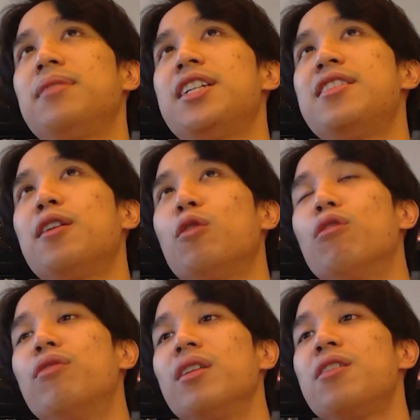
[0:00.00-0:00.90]
It's not
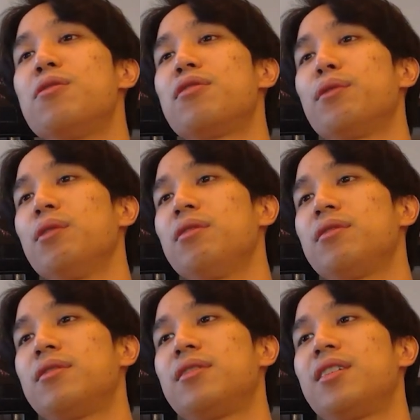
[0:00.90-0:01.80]
overly useful,
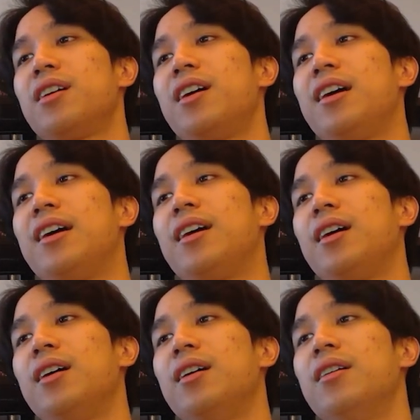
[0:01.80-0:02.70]

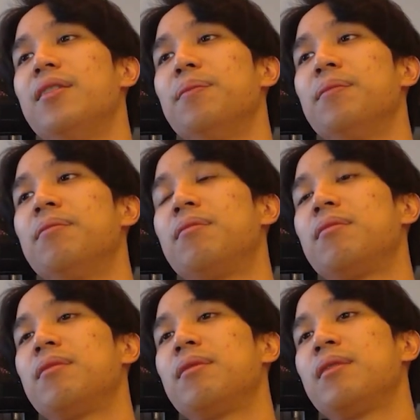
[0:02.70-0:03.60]
and
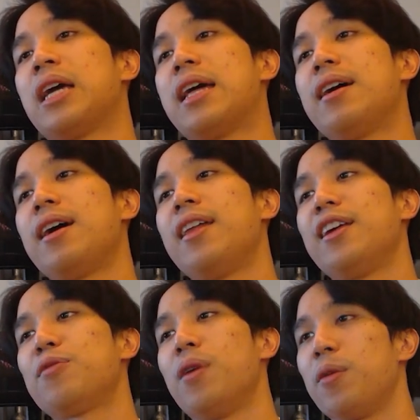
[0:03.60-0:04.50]

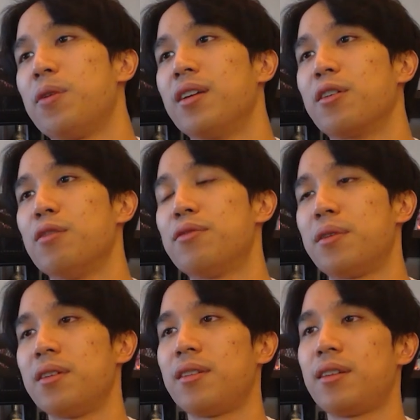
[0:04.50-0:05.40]
that's why we didn't go
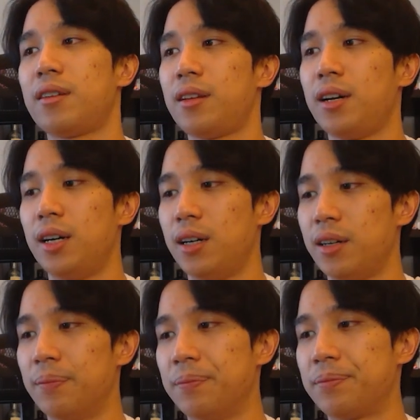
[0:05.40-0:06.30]
for it.
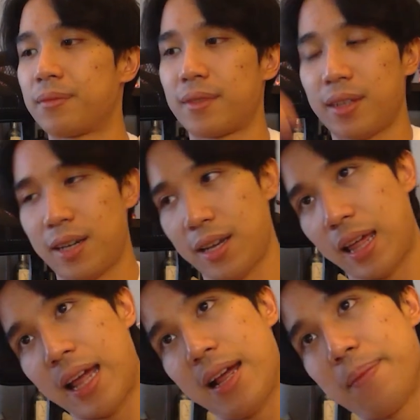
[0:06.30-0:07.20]

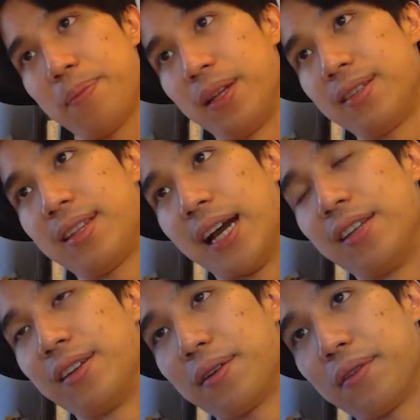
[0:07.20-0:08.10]
But it's the
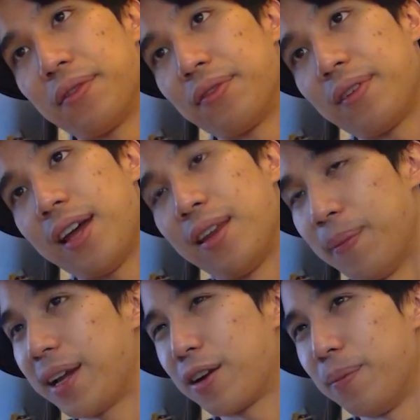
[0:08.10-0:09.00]
idea of, and it
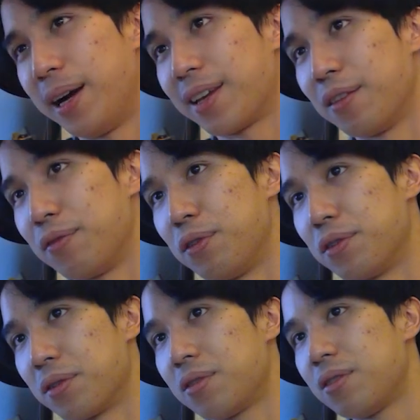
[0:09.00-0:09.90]
might come back in the
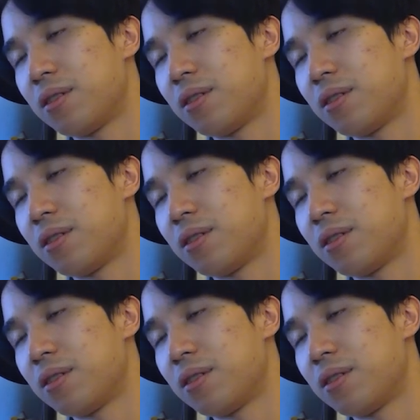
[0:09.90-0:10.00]
future.